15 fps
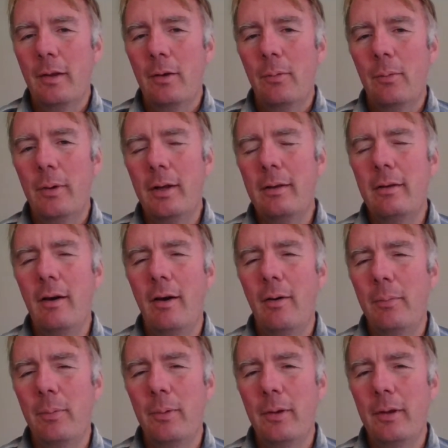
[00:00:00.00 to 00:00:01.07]
we end
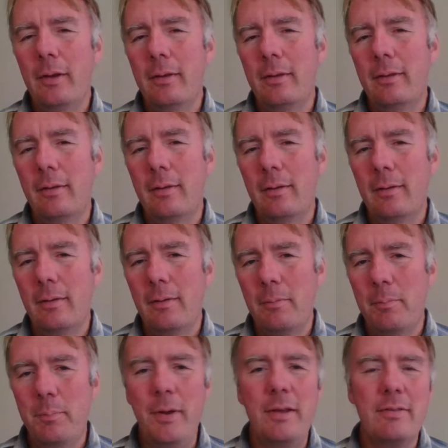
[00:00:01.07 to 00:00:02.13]
up with
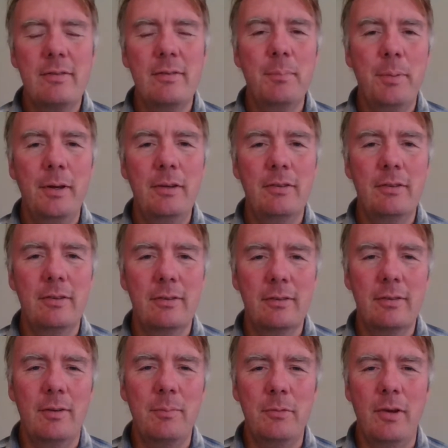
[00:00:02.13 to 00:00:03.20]
bits and pieces, and
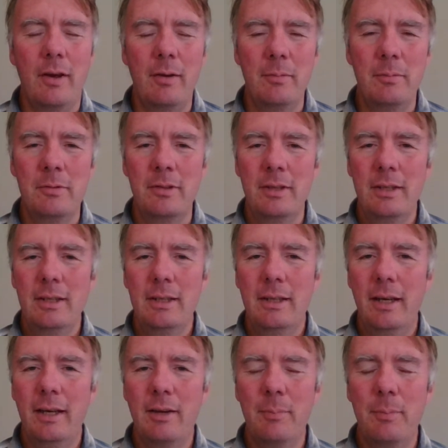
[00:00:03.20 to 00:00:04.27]
sometimes
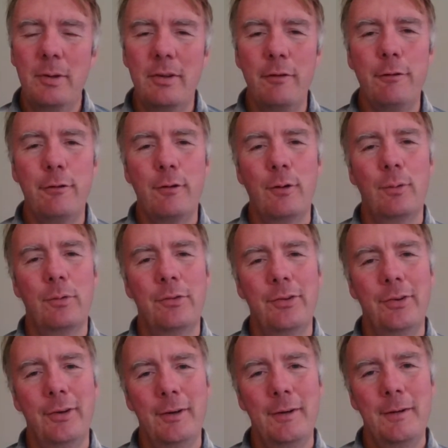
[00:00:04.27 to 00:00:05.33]
it can be difficult
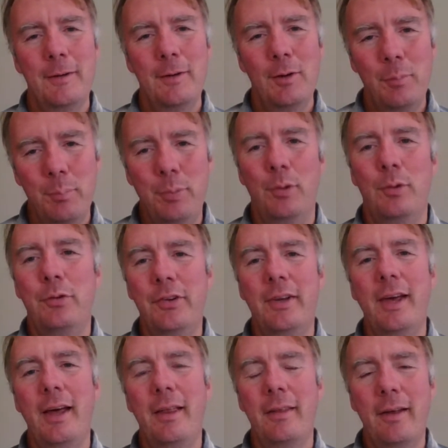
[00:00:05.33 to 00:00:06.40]
to put
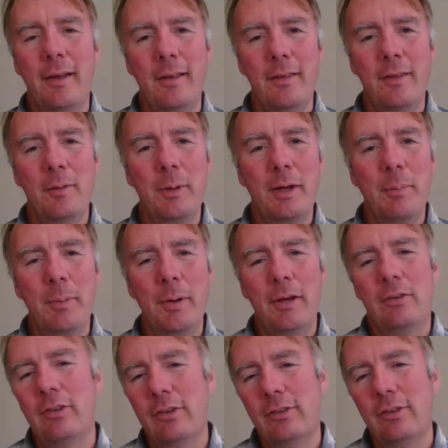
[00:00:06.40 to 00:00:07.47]
together the bigger
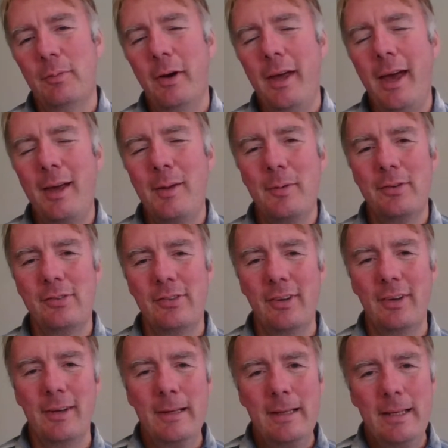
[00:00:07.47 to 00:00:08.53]
picture. So my aim is
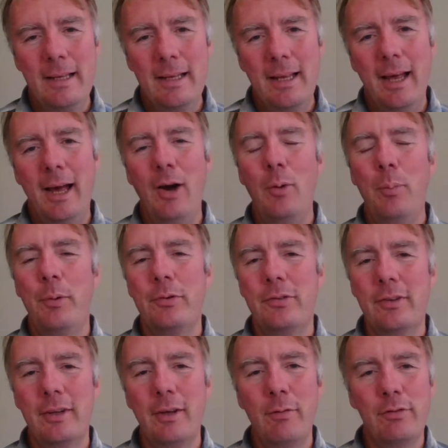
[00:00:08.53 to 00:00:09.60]
to help us
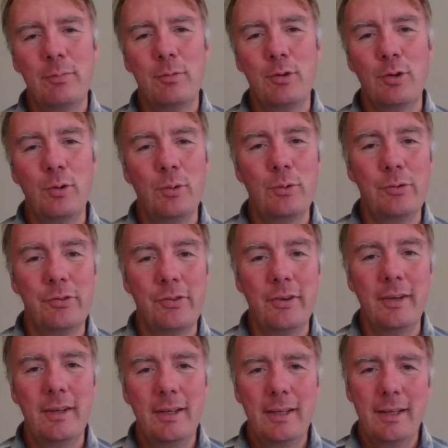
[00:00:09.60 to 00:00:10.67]
and give us some tools
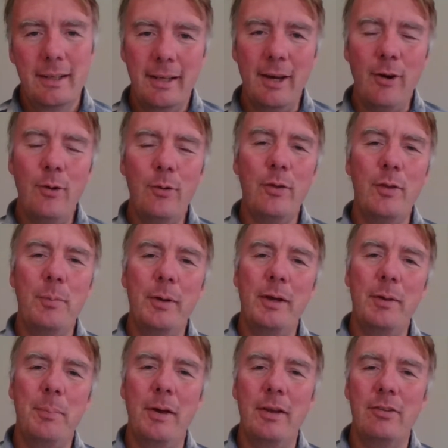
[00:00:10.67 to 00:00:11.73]
to get hold of the bigger
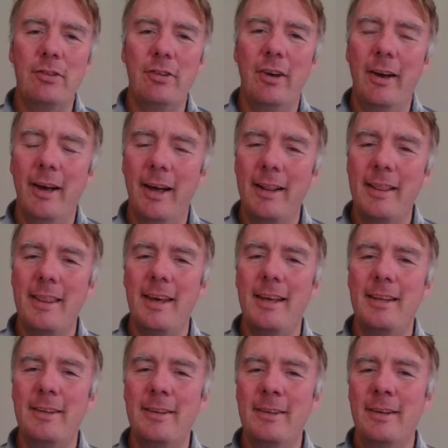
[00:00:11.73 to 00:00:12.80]
picture, and
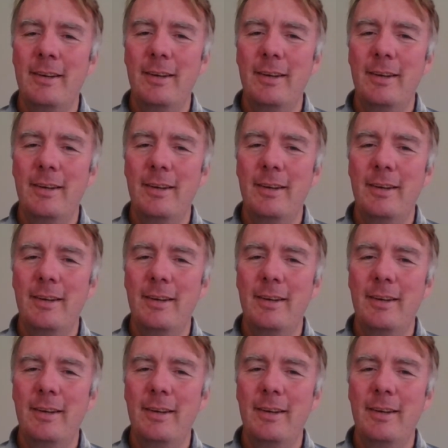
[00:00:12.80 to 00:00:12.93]
then